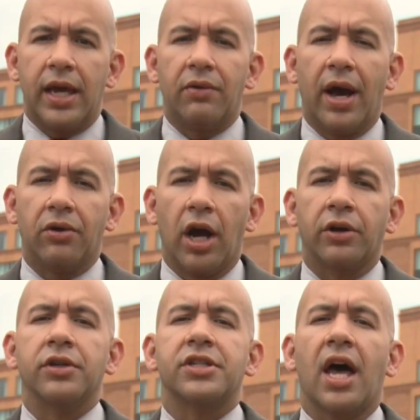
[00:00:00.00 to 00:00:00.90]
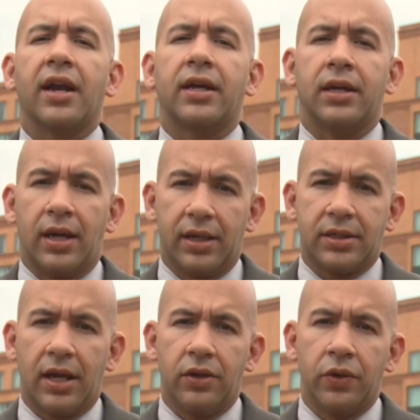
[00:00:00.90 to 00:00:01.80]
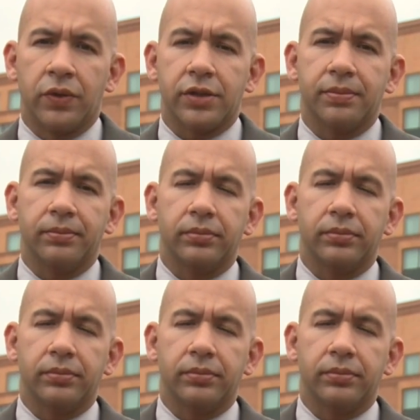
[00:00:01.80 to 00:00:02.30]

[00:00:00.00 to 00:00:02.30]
In Round Rock, Chris Sadeghi, KXAN News.